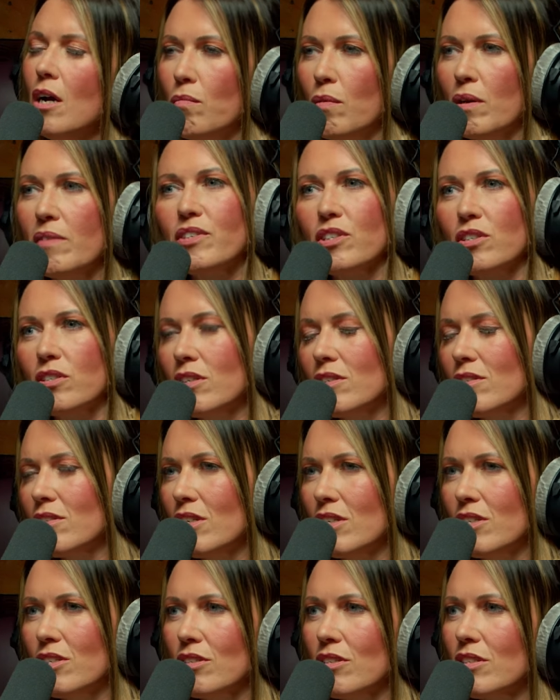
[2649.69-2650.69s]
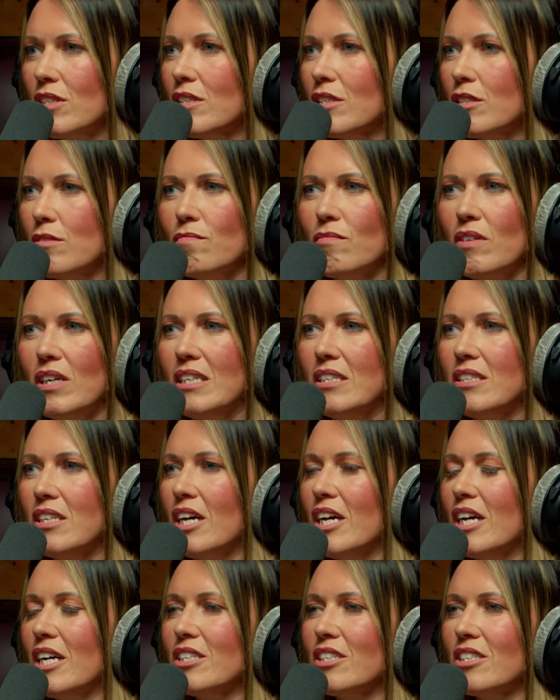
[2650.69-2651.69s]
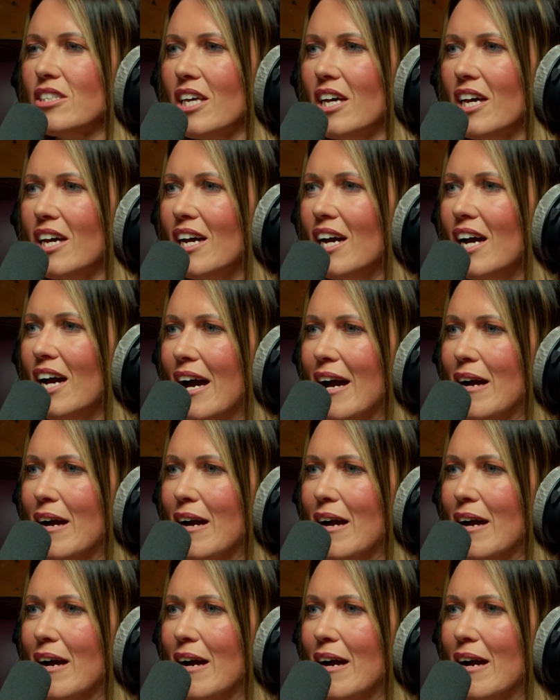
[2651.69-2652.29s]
We've just conducted some research that